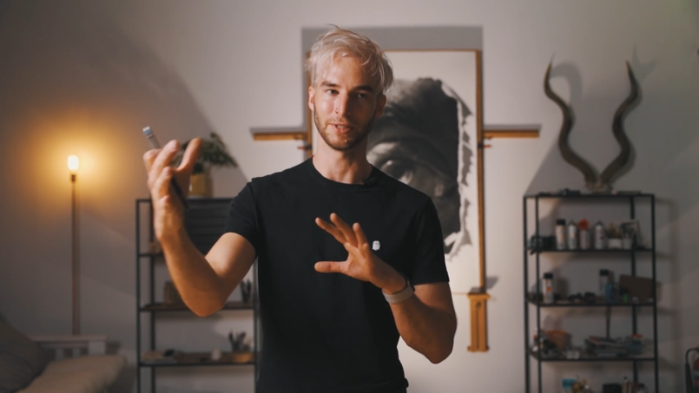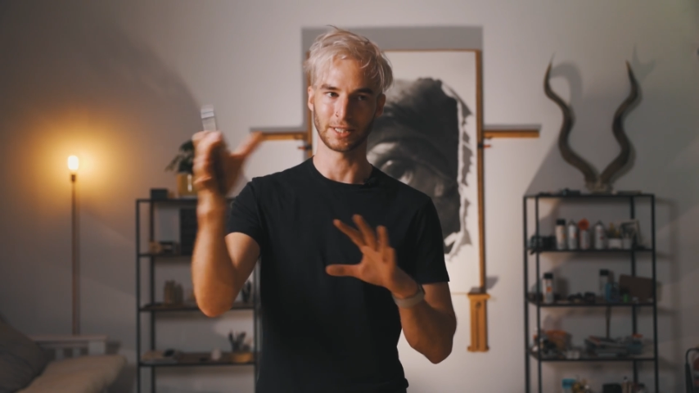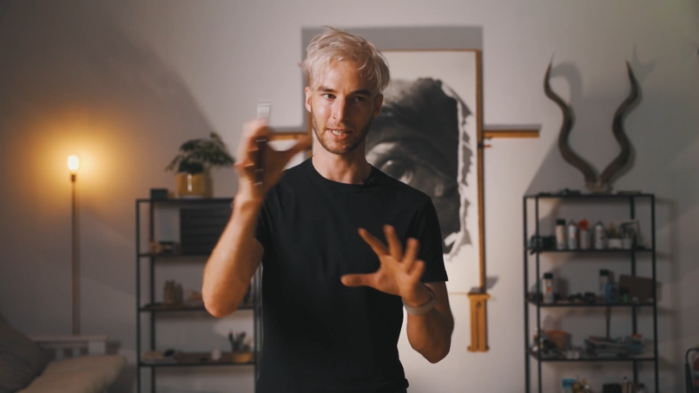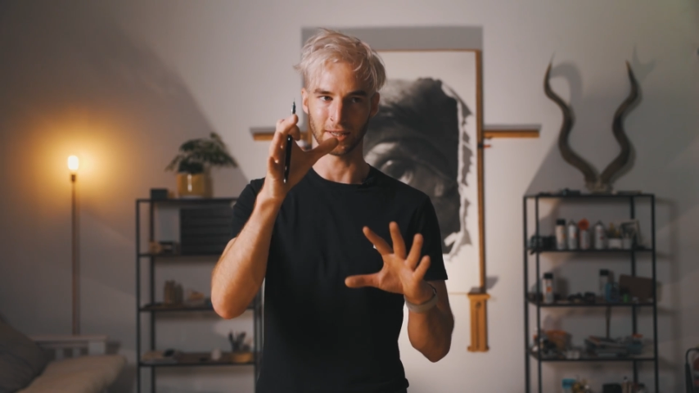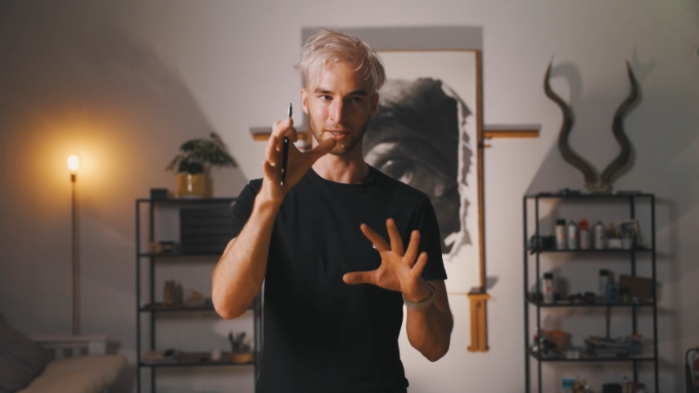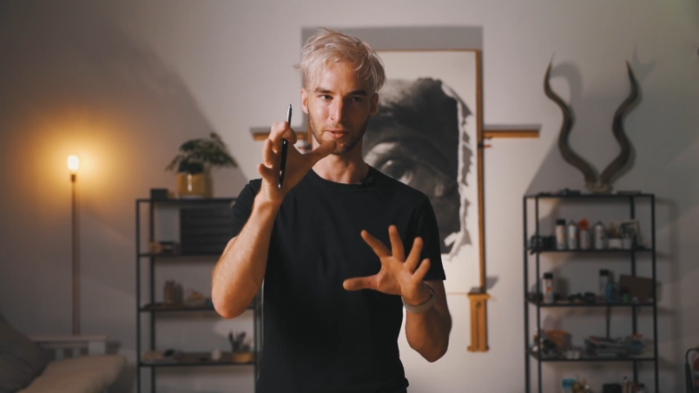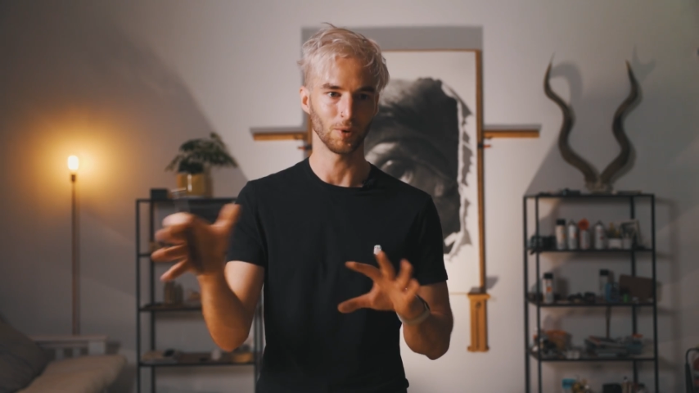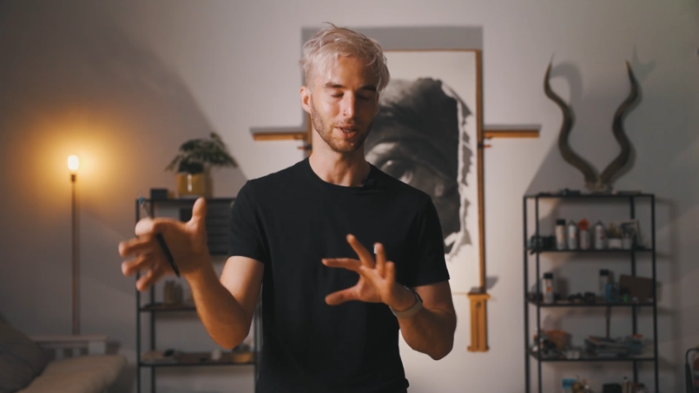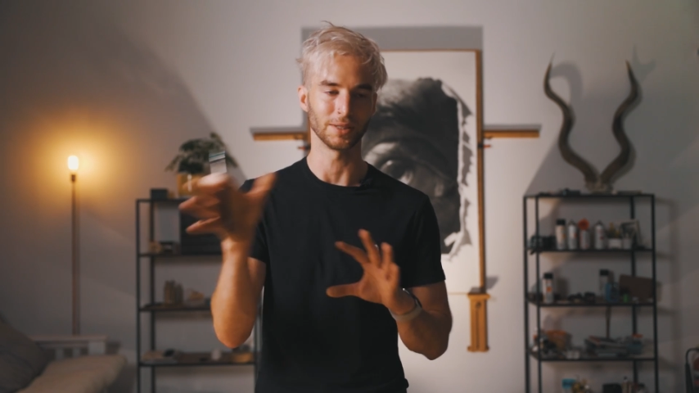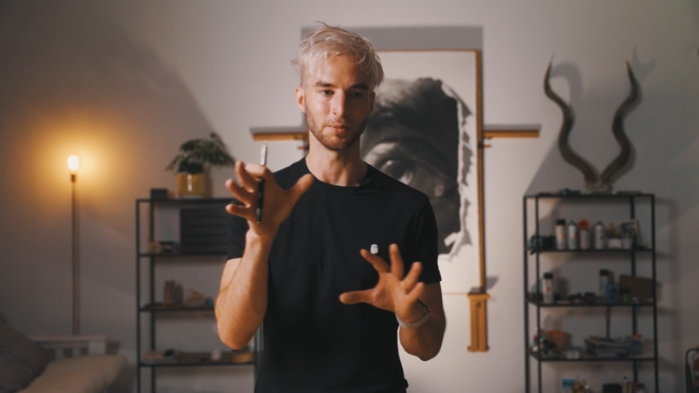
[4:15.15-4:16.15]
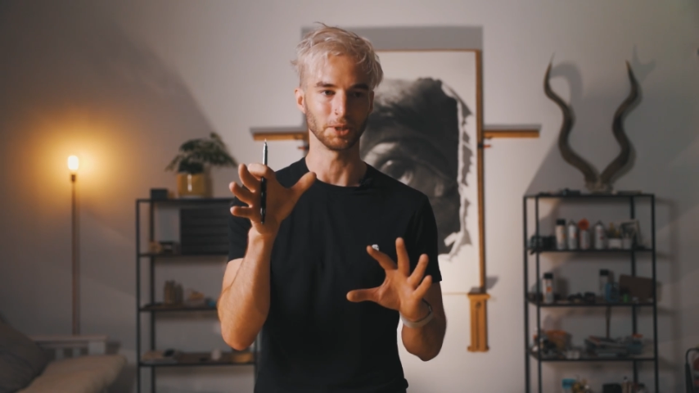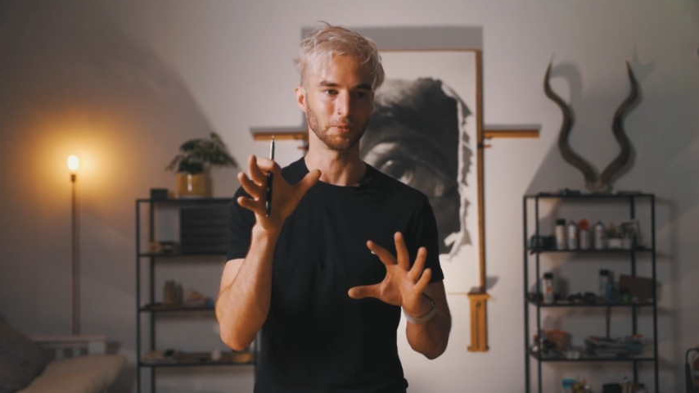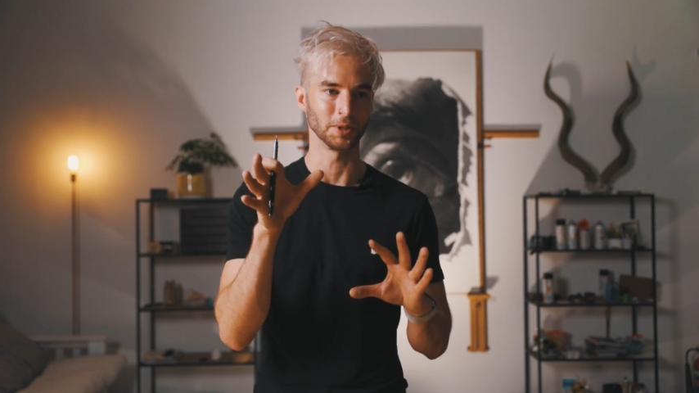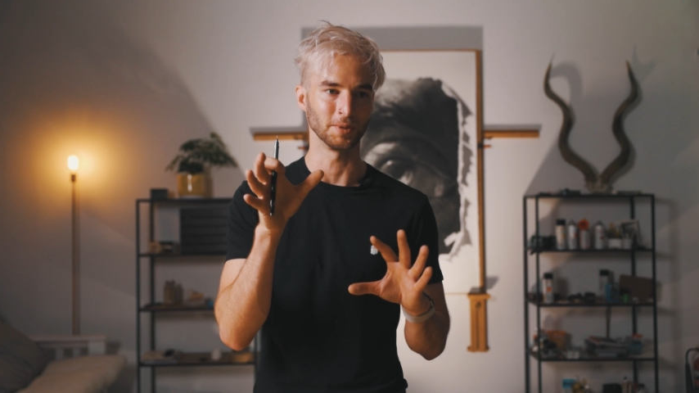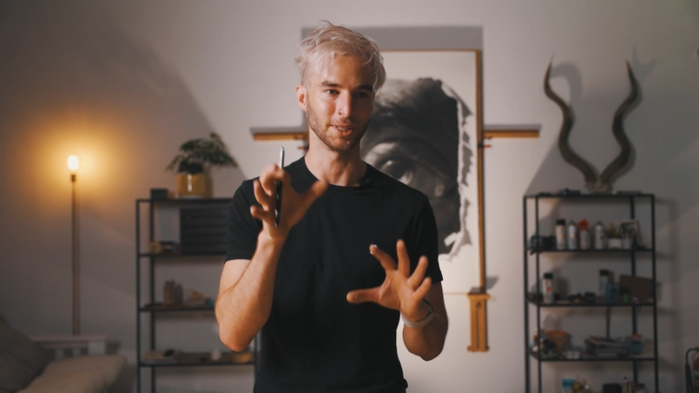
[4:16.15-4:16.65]
dictated where the
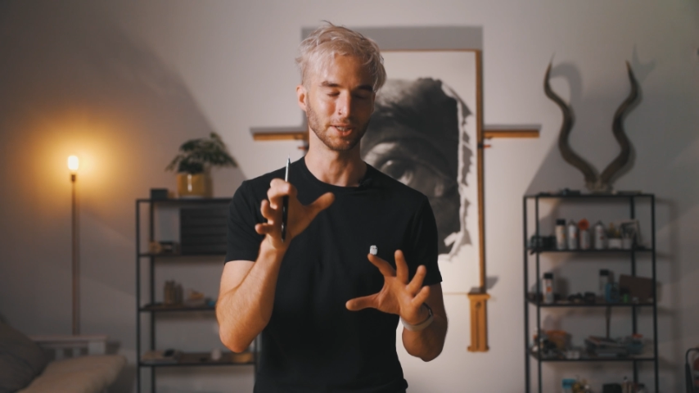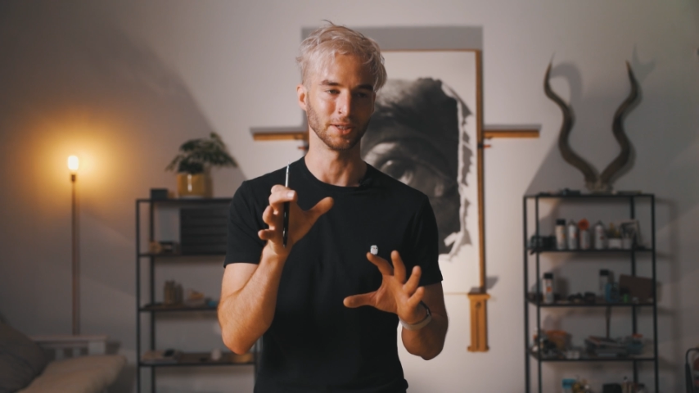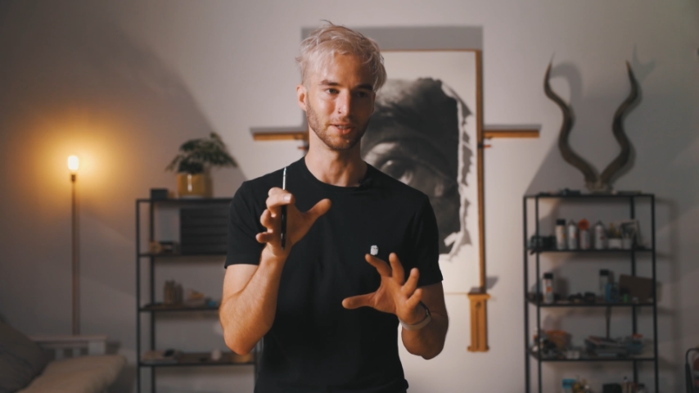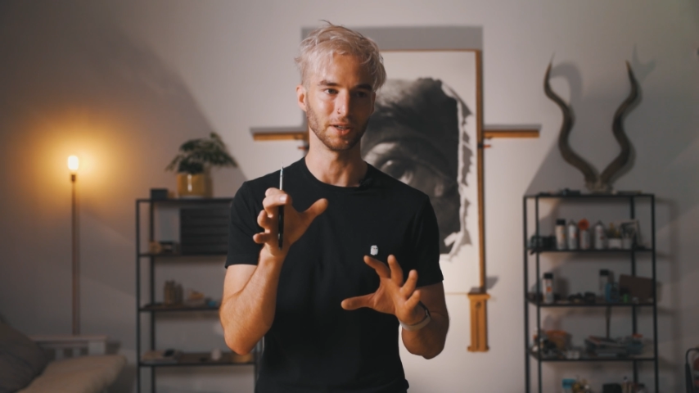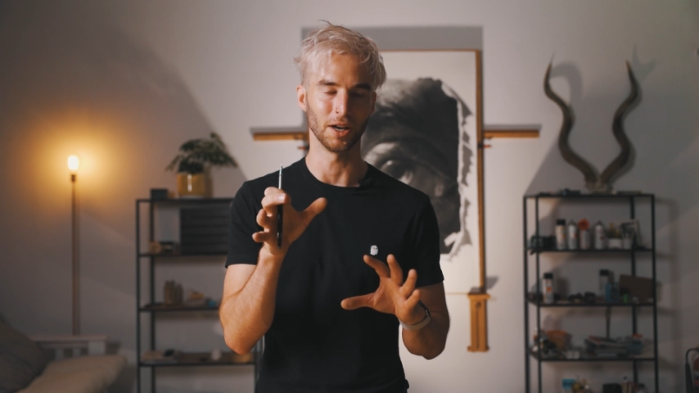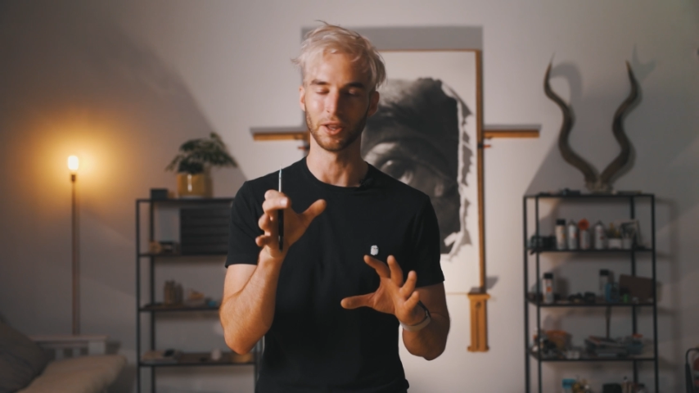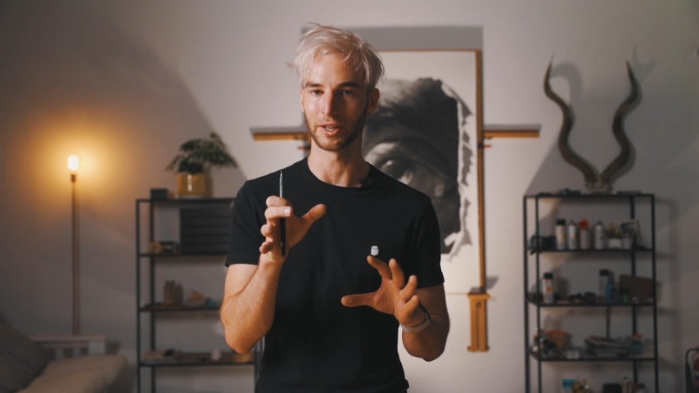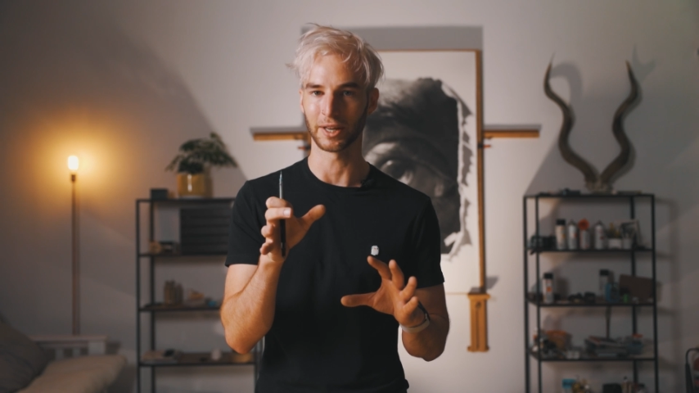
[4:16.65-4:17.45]
subject was positioned on the